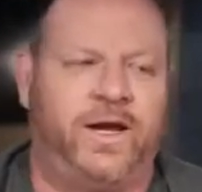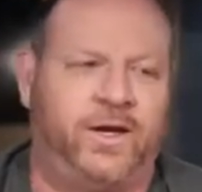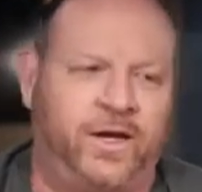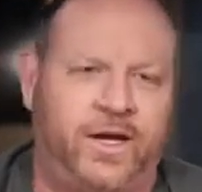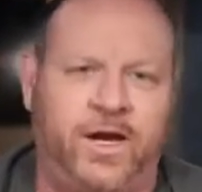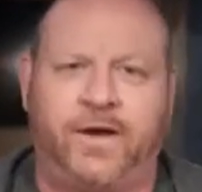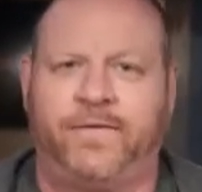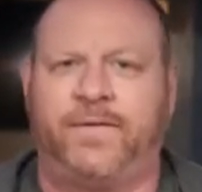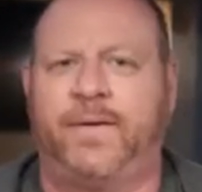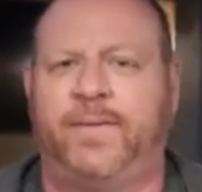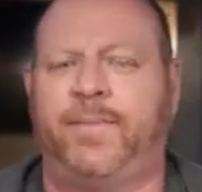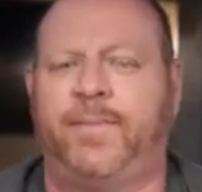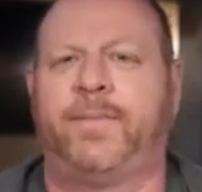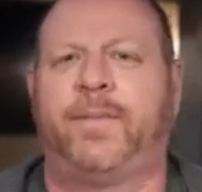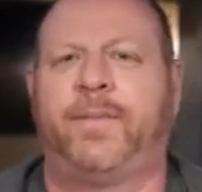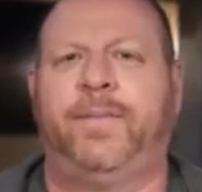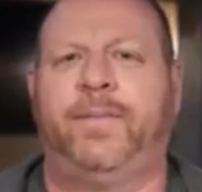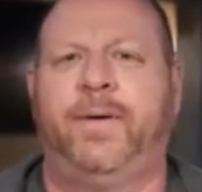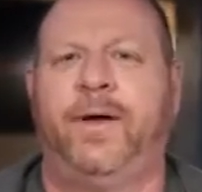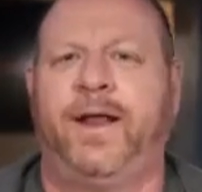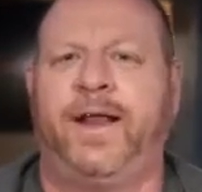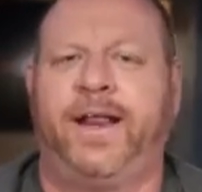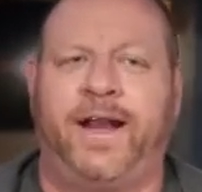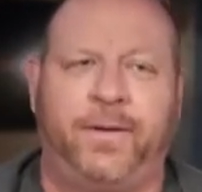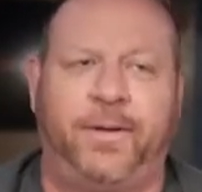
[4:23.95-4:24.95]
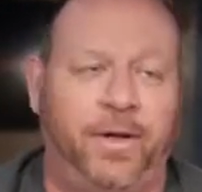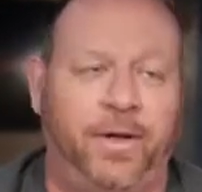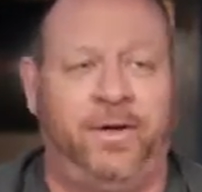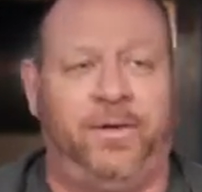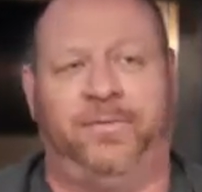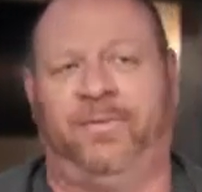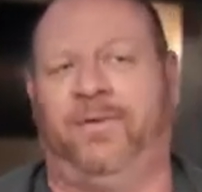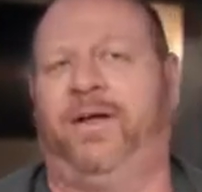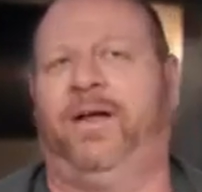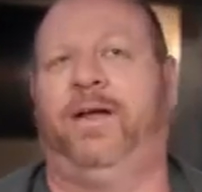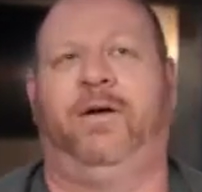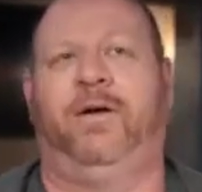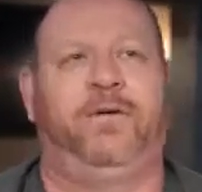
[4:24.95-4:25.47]
Do you care if I bring my buddy? And I'm
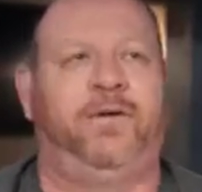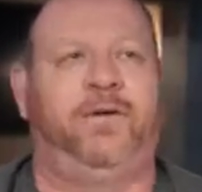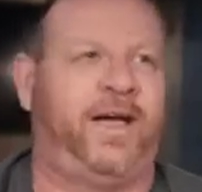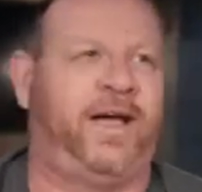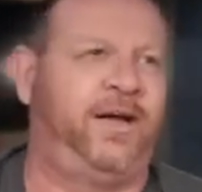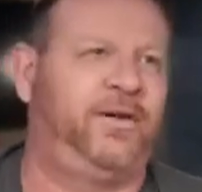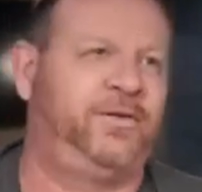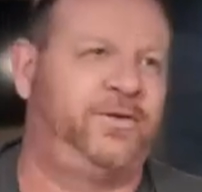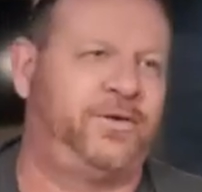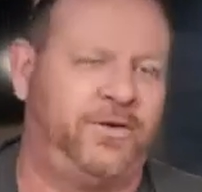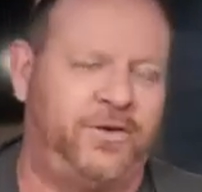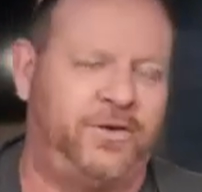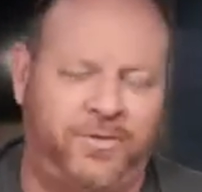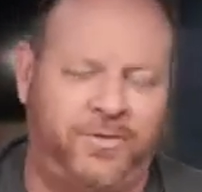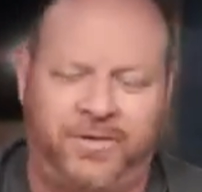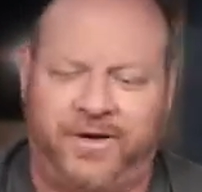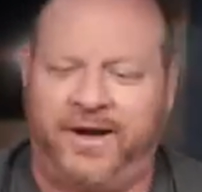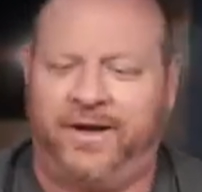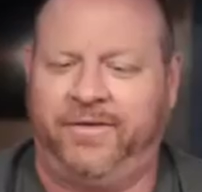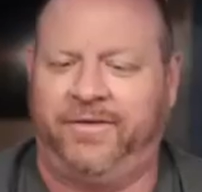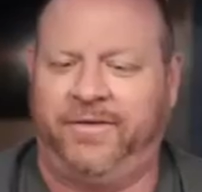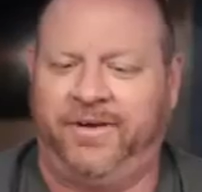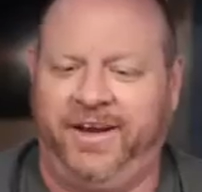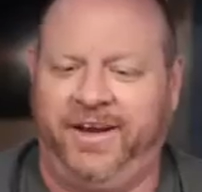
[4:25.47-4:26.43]
like, well, okay, sure, whatever,